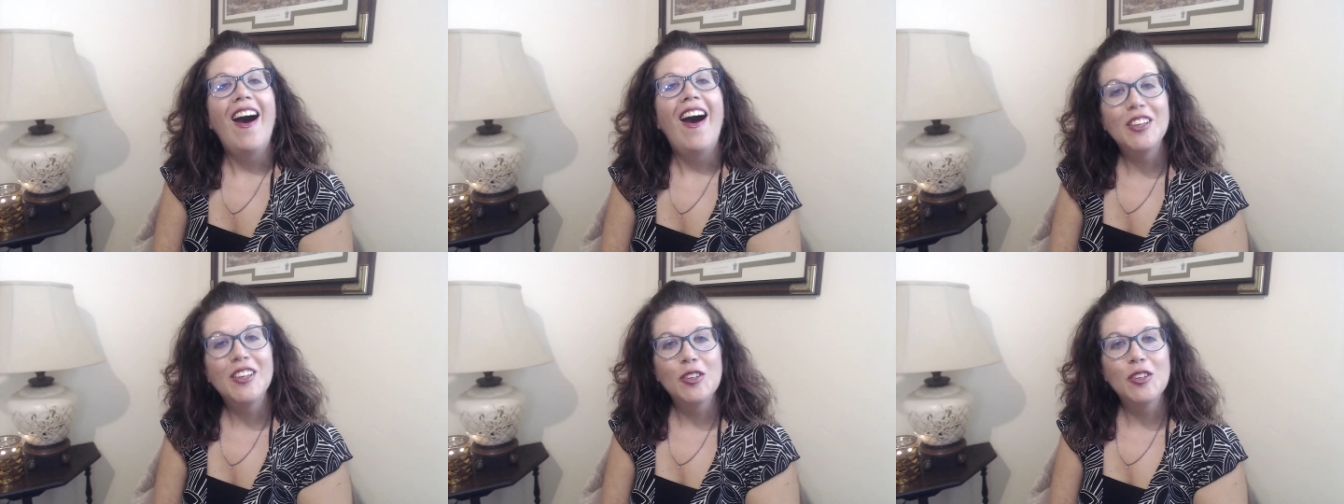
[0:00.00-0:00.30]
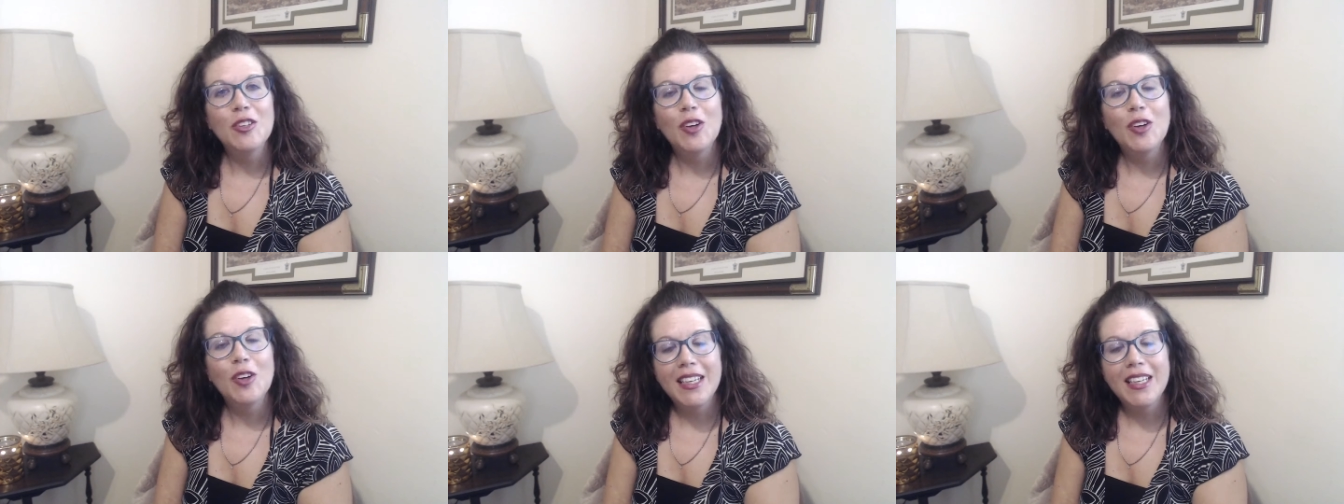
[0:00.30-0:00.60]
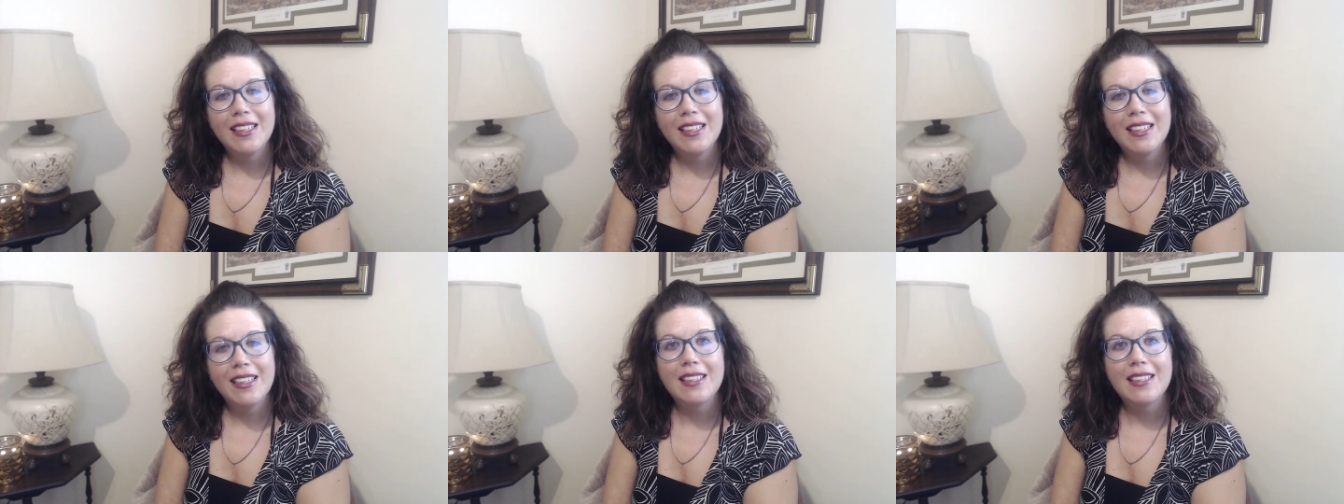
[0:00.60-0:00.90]
Are you
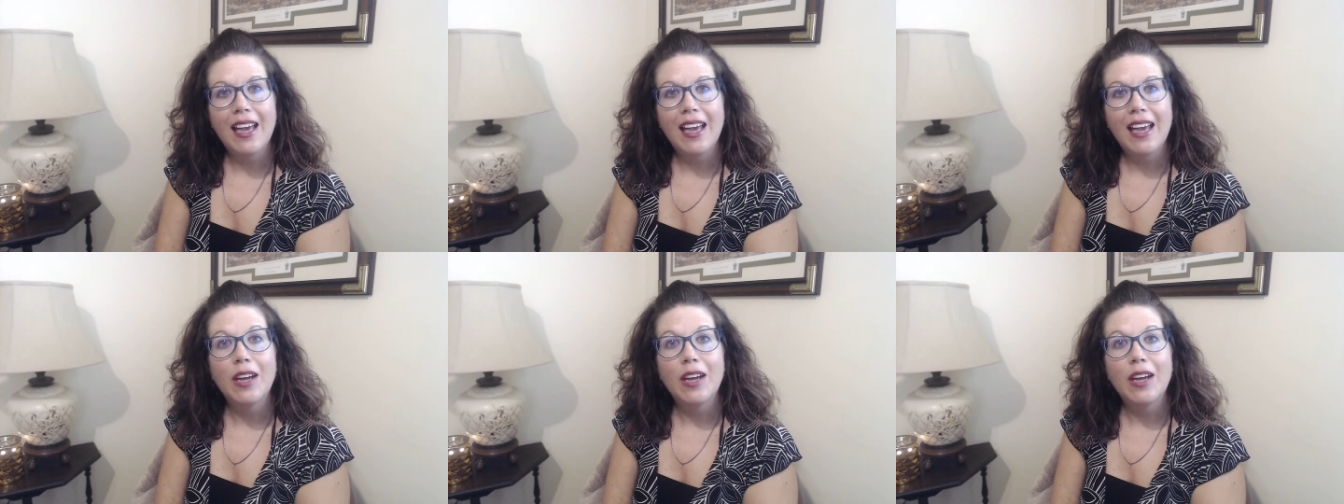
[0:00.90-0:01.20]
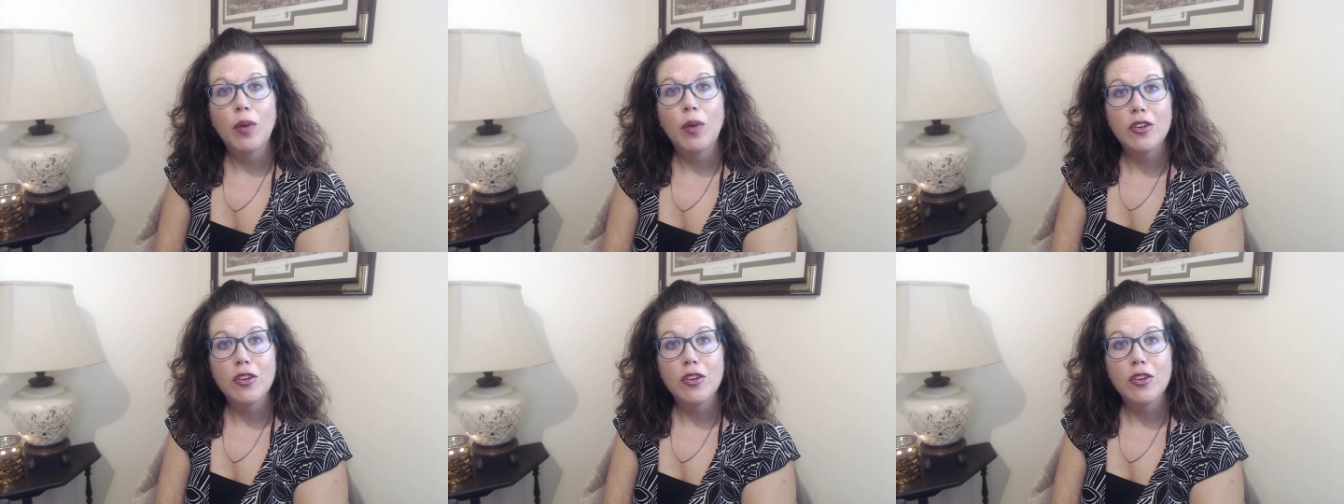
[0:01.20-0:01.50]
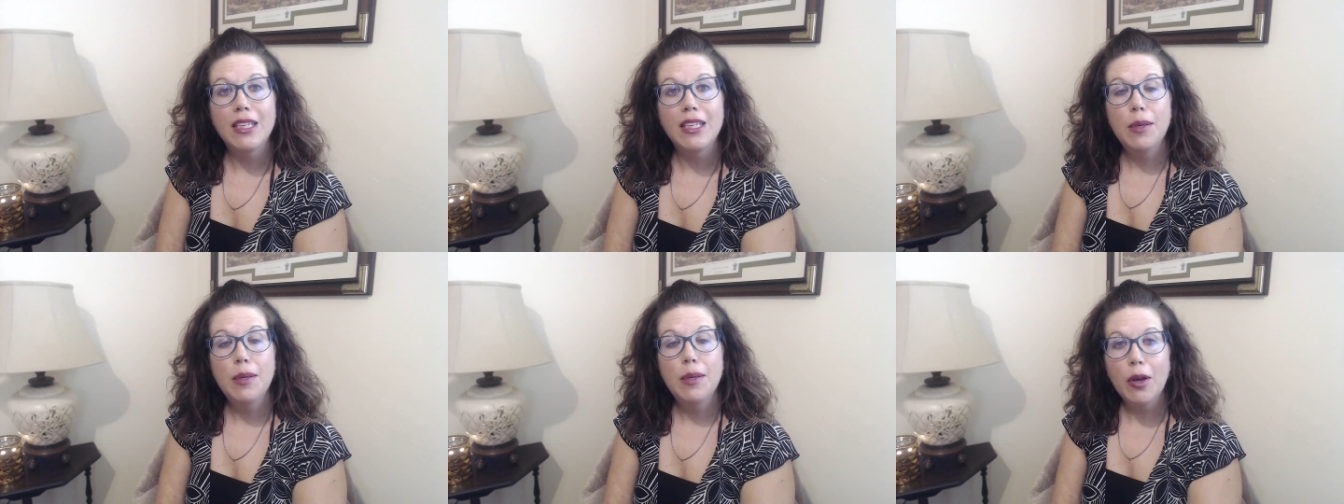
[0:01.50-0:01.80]
trying to decide whether
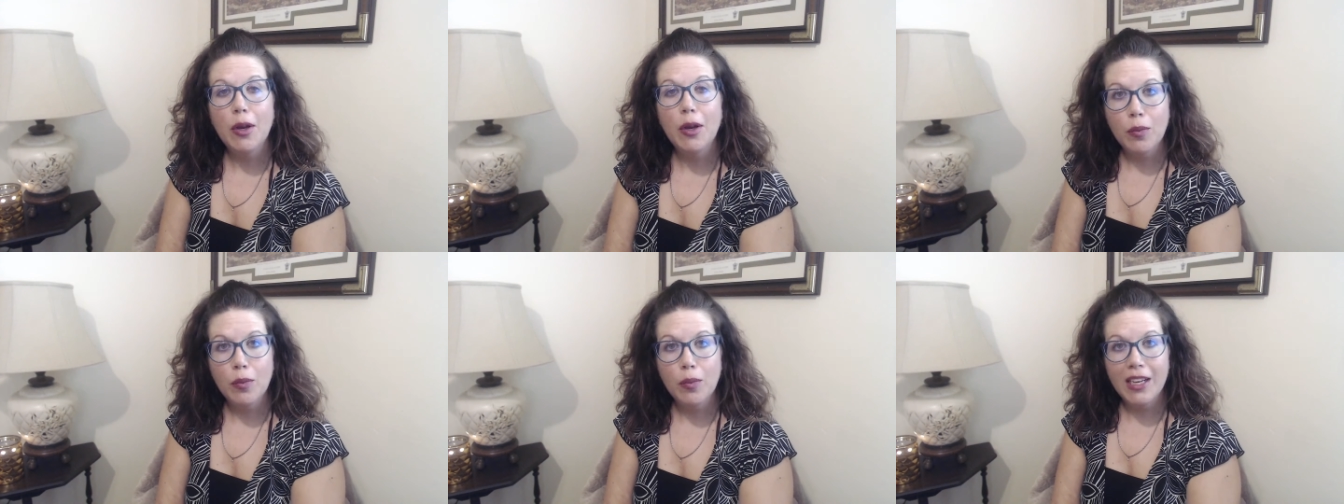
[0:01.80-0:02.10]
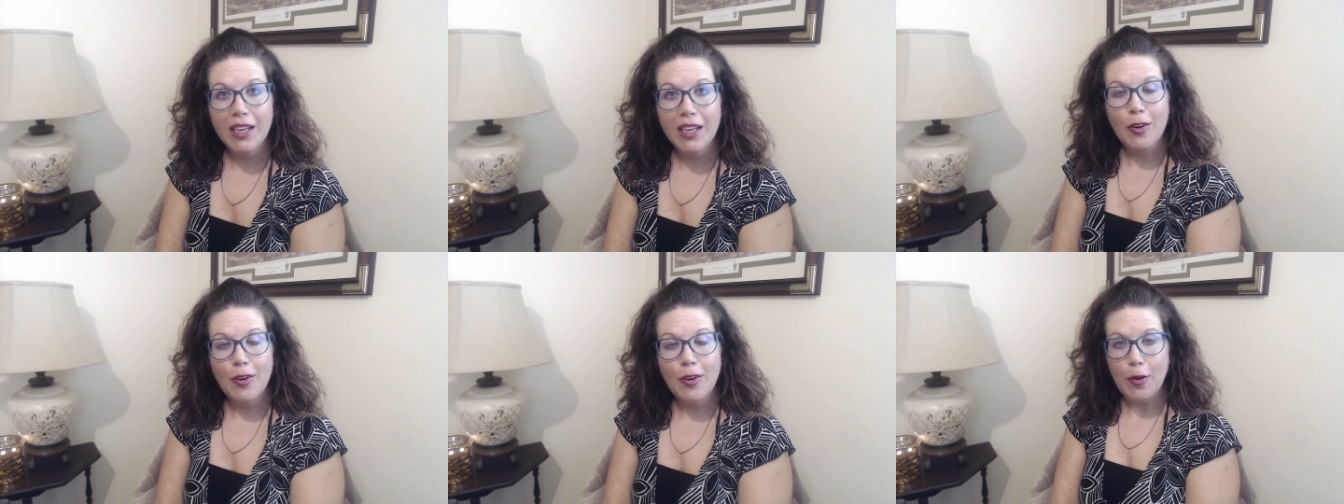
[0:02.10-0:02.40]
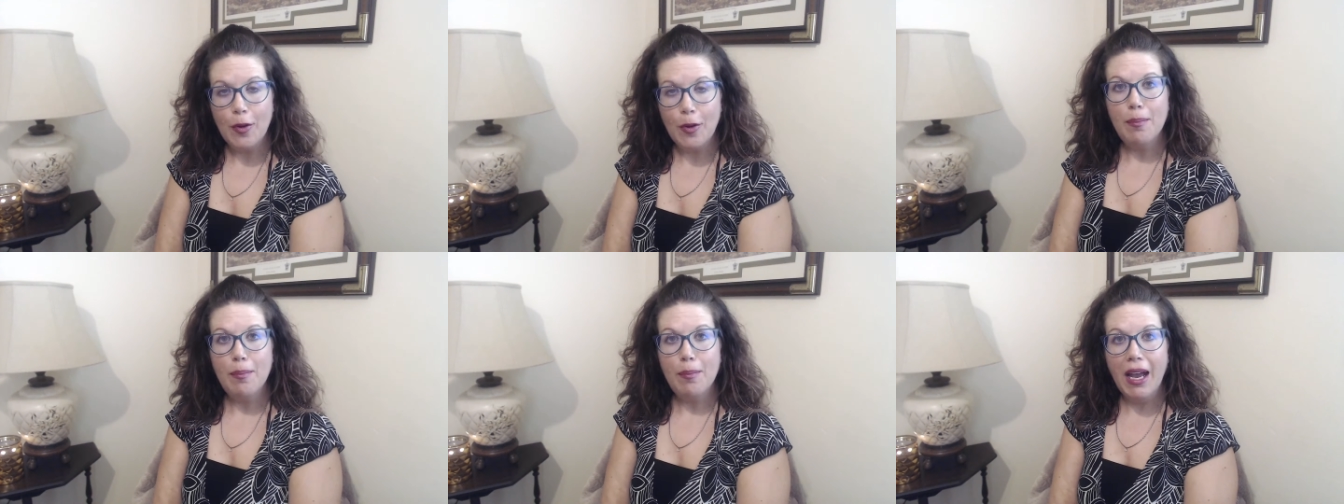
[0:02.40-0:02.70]
to keep on renting
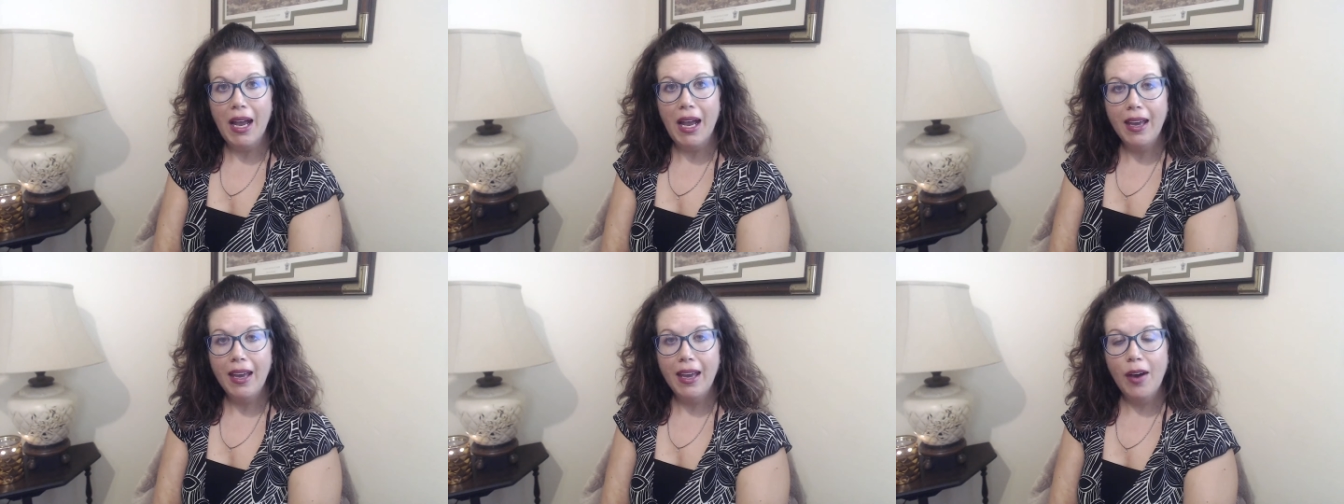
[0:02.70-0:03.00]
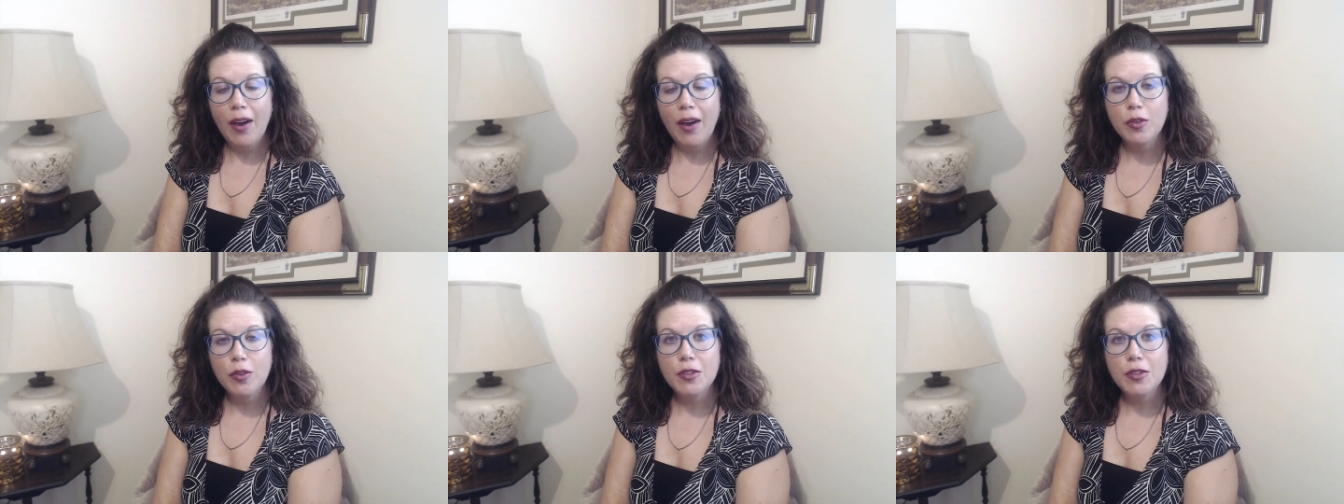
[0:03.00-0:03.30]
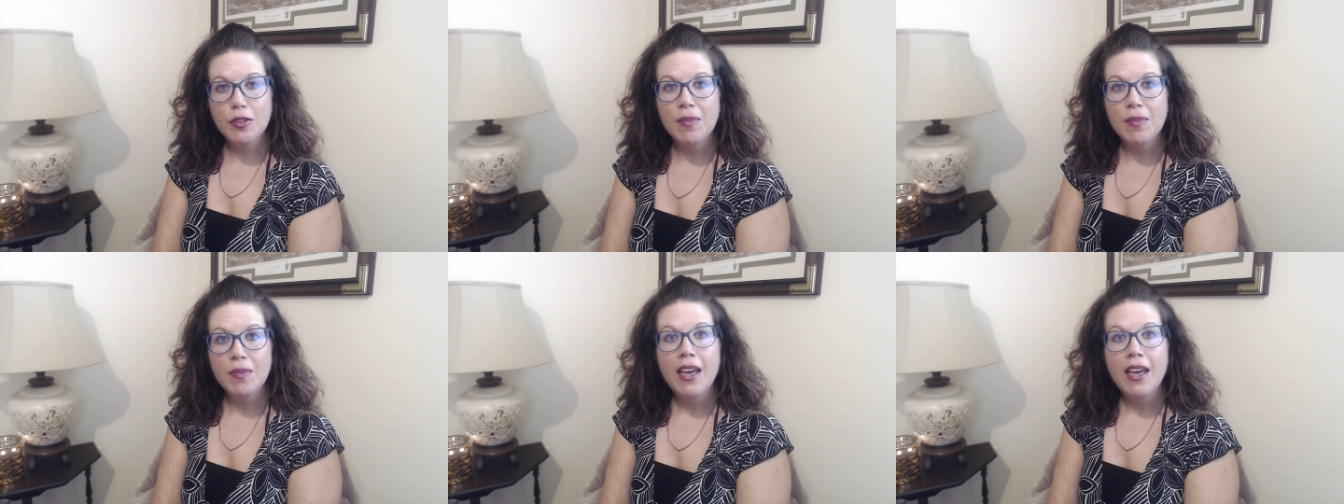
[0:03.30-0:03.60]
or to buy a house?